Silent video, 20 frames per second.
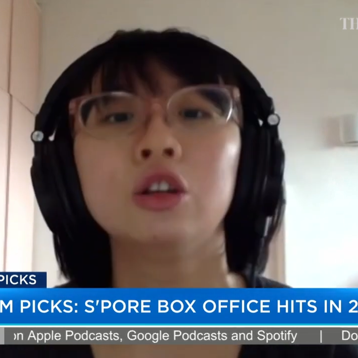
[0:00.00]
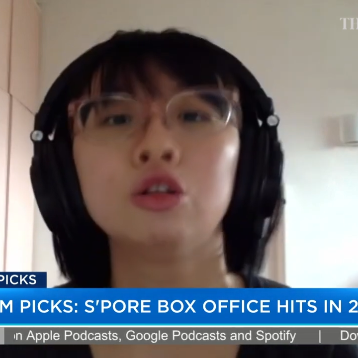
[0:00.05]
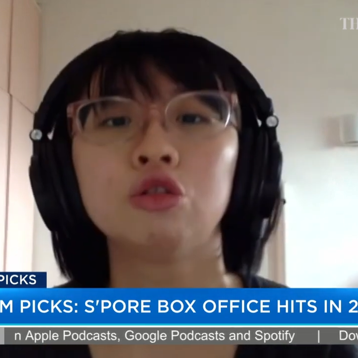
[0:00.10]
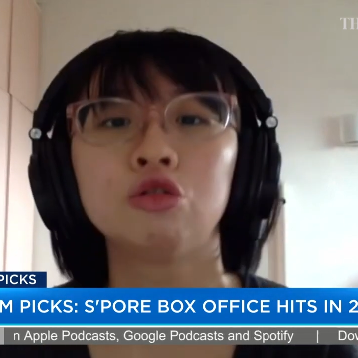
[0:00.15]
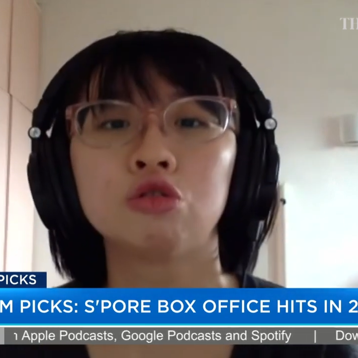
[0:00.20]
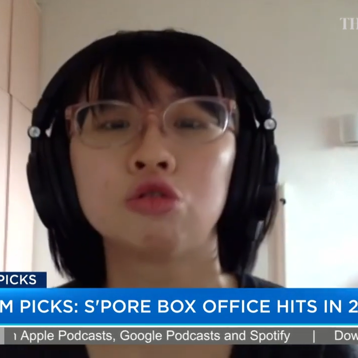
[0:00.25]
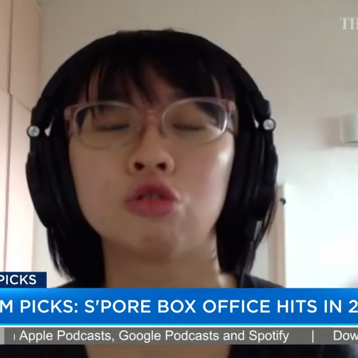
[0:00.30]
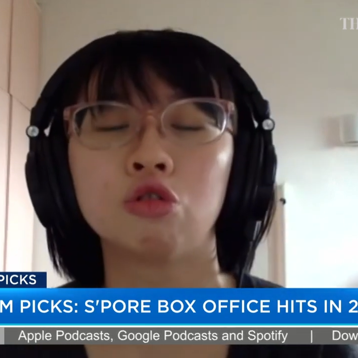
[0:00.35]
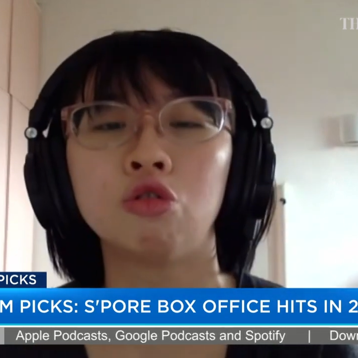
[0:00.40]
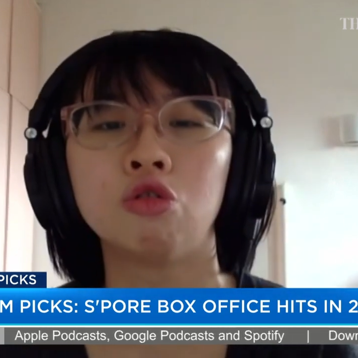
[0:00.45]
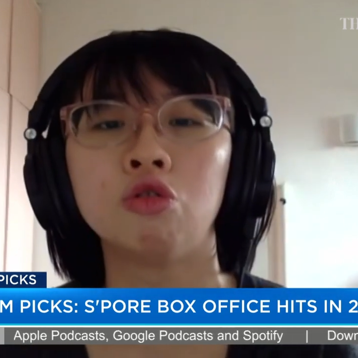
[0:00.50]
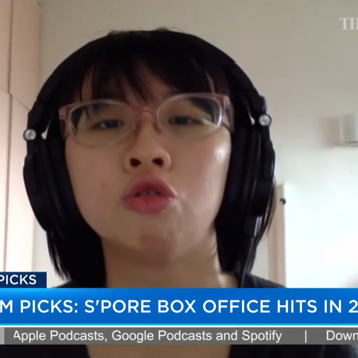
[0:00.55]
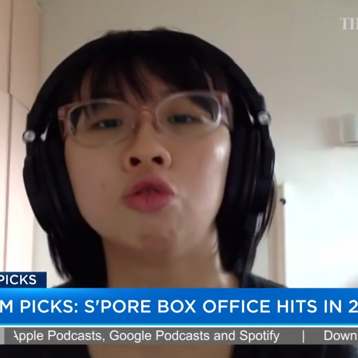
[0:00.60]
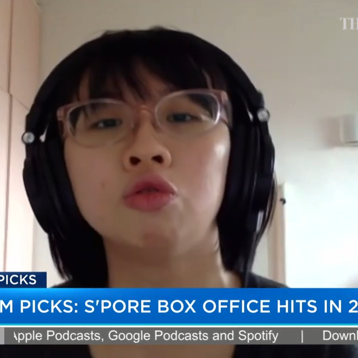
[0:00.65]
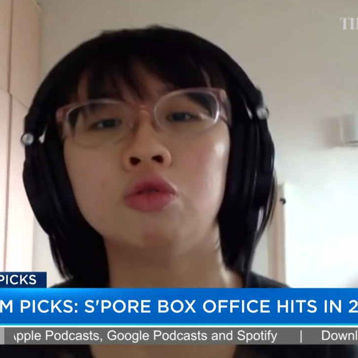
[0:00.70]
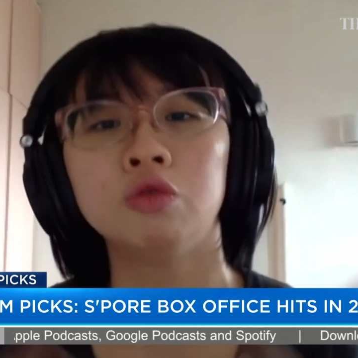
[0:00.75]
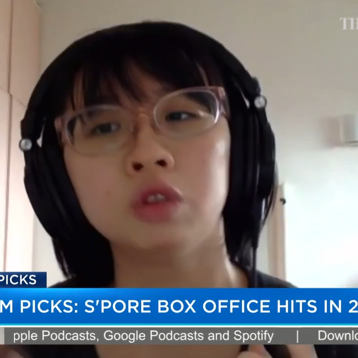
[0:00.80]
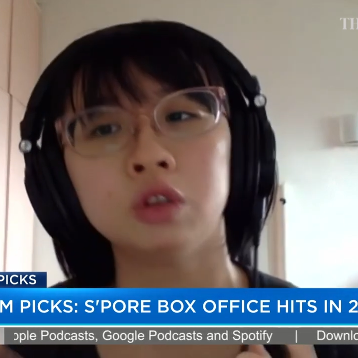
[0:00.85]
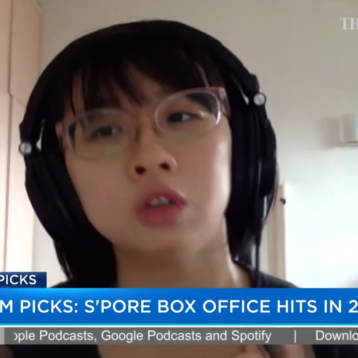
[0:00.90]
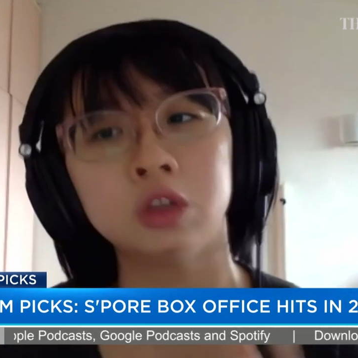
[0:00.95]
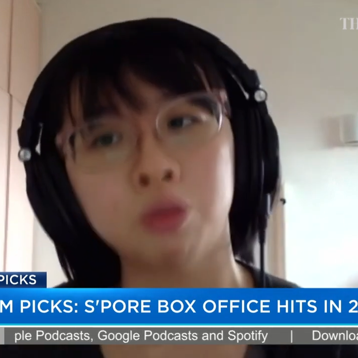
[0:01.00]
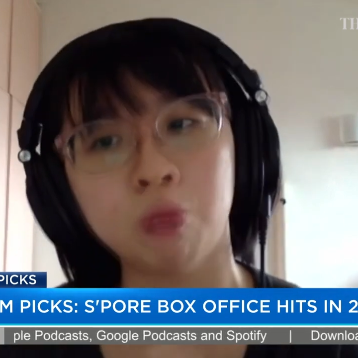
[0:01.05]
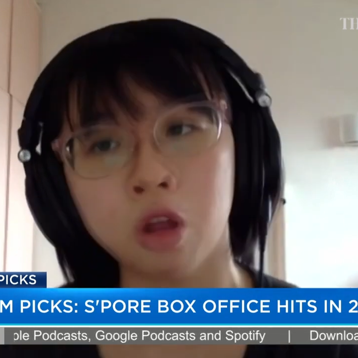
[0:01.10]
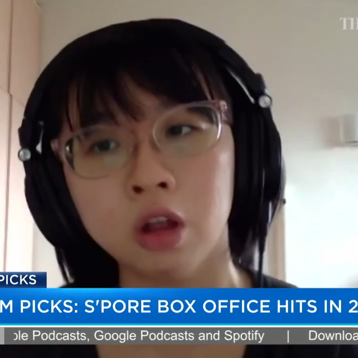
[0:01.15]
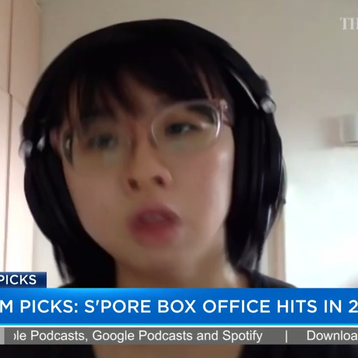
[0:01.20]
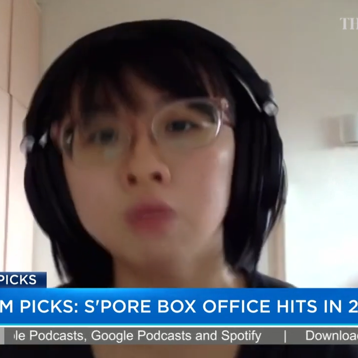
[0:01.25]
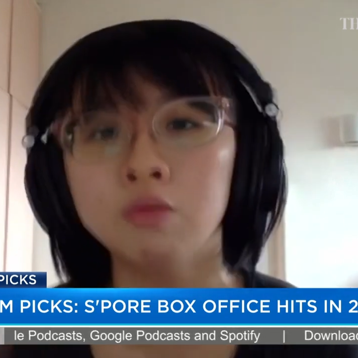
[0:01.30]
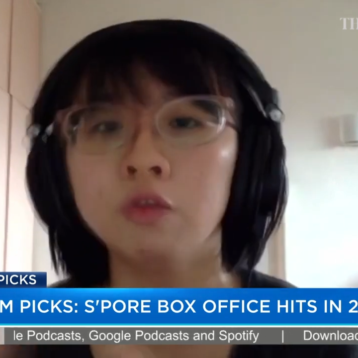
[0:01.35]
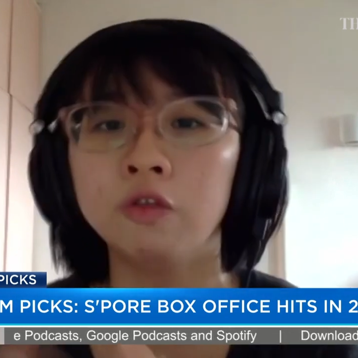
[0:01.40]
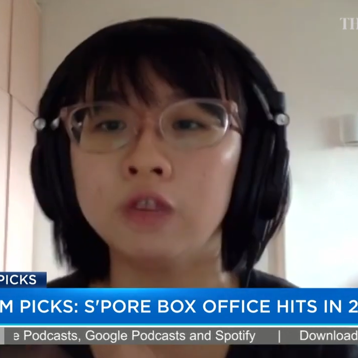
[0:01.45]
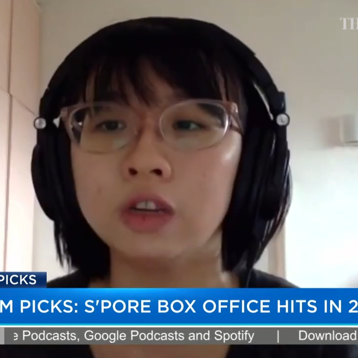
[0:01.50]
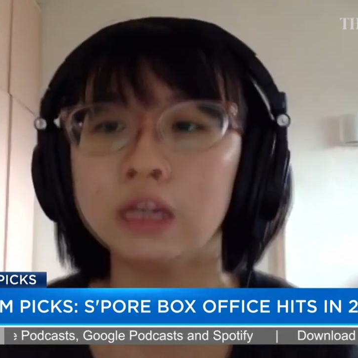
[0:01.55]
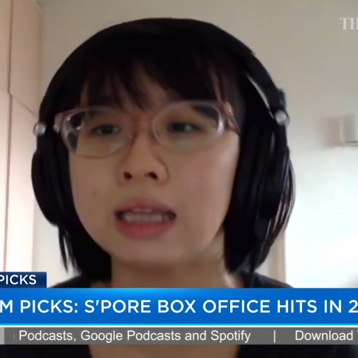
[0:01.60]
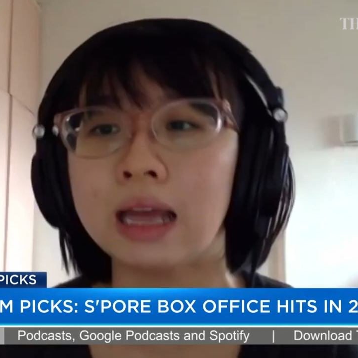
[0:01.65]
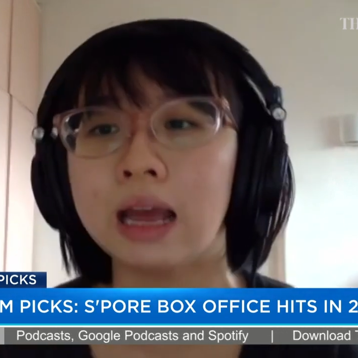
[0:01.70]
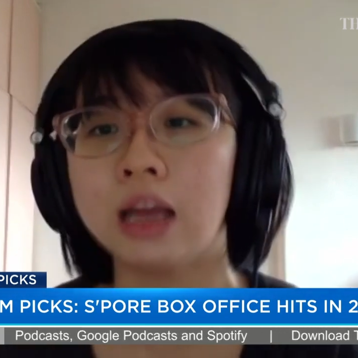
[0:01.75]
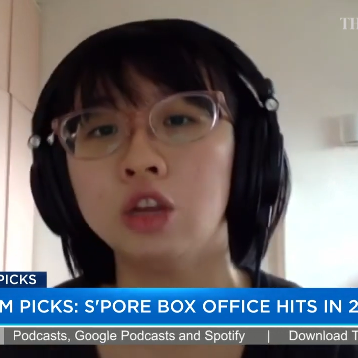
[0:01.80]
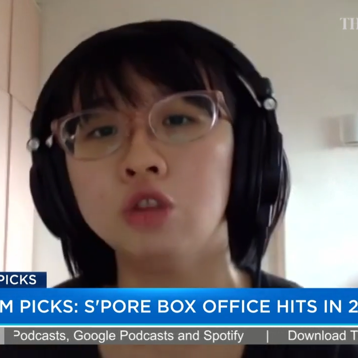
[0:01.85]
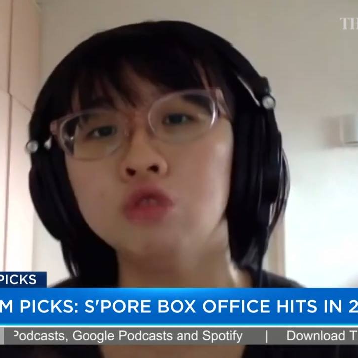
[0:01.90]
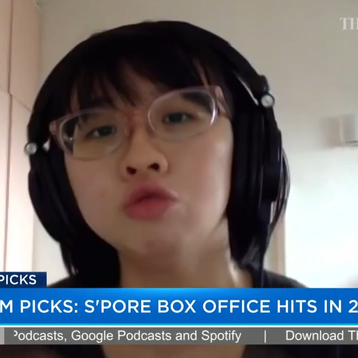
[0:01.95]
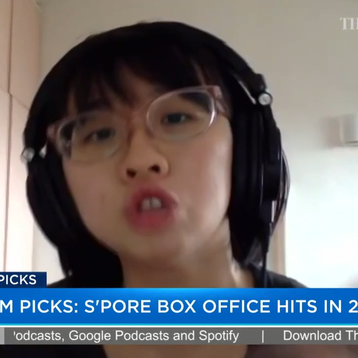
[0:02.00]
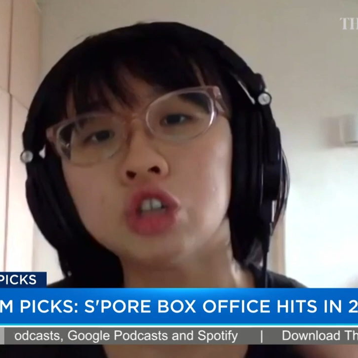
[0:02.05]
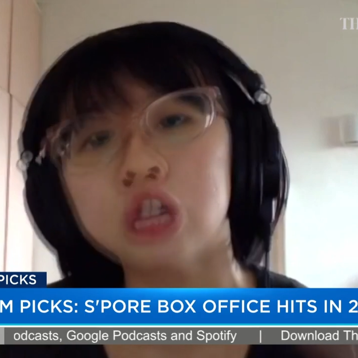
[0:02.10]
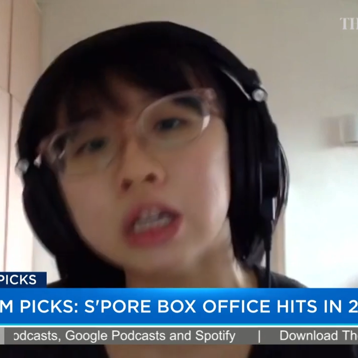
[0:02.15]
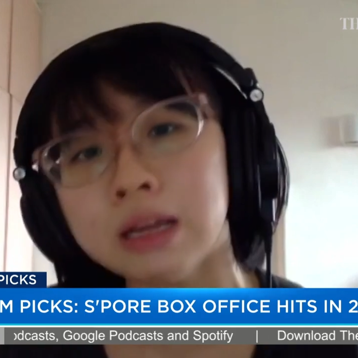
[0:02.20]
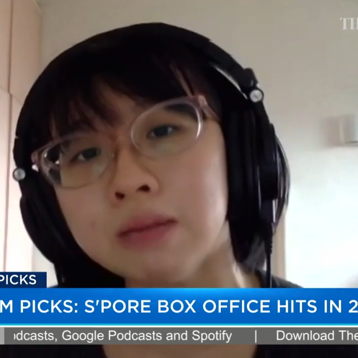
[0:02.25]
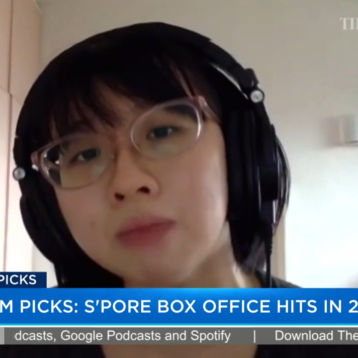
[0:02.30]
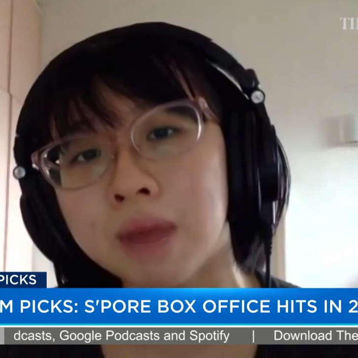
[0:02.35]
So smaller movies that usually